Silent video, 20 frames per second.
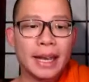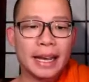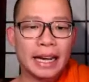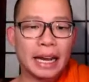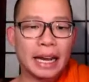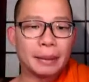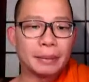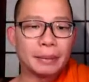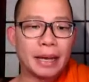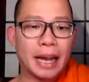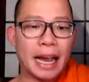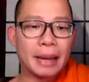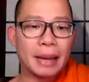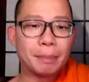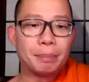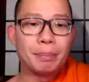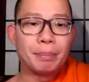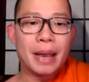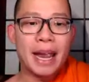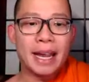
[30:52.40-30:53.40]
And I
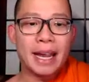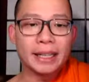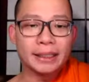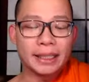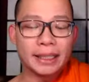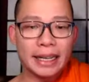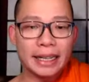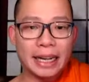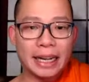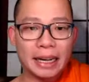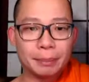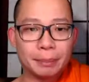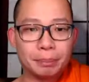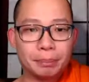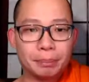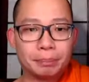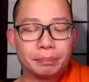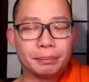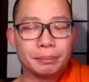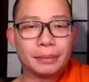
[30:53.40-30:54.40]
begged and
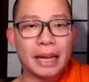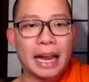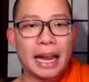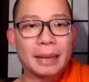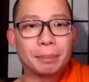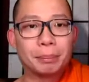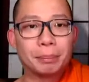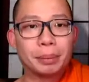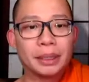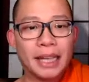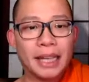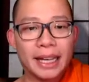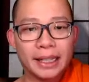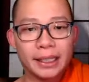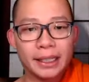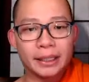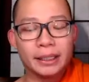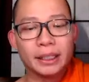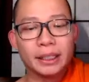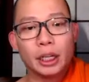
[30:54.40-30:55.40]
I
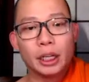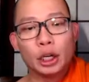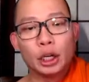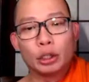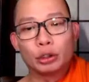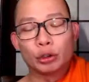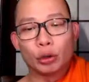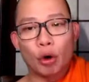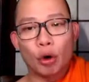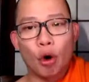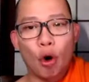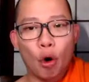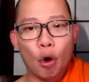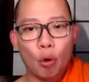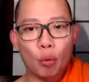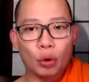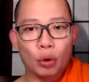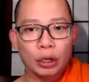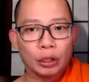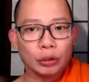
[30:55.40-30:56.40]
pleaded to the
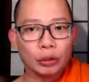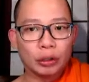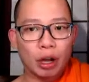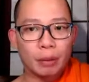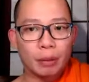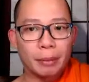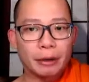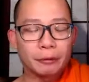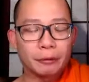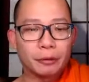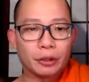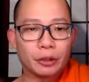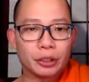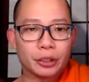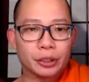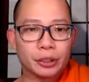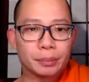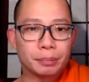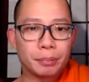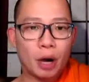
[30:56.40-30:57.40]
whole world on my
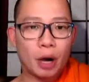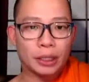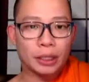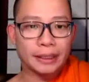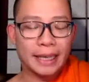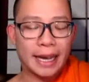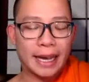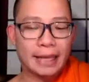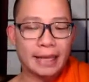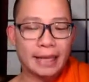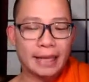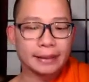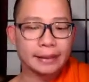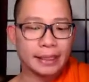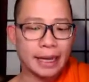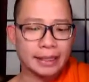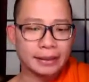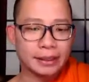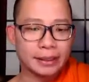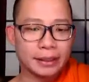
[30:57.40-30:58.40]
first podcast.
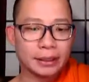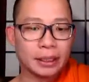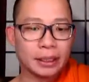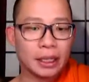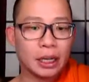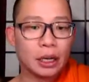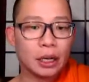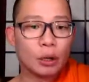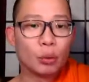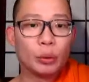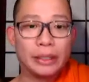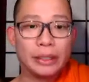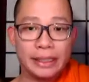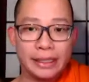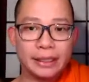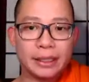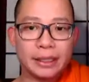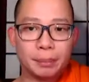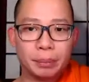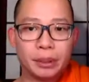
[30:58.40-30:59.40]
I said, we
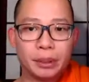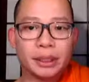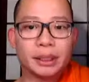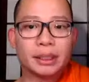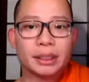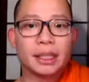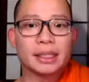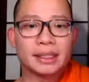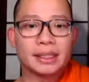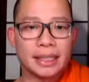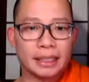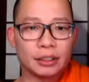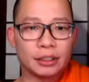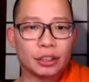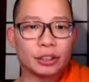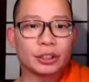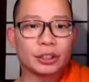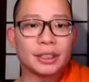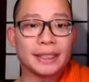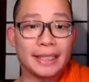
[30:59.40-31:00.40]
need to put a
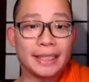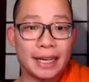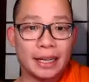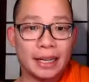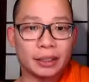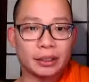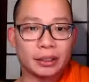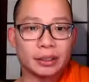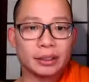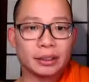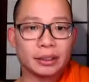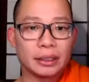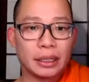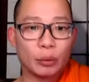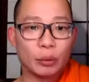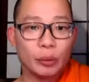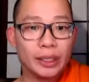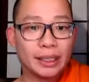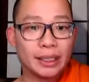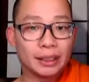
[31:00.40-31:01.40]
center together, and
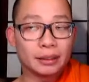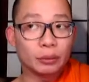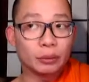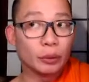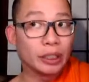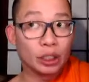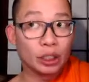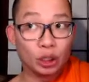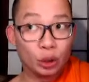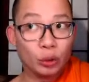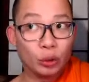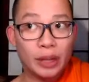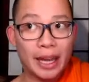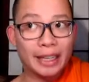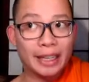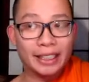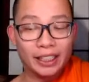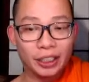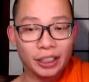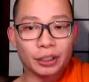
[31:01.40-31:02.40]
we can do
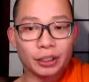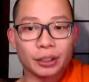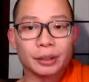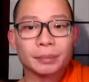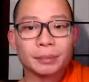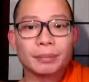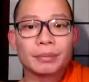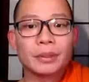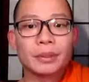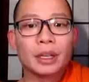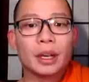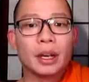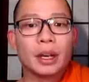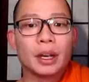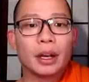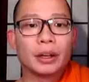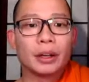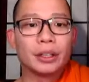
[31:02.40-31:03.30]
that here, you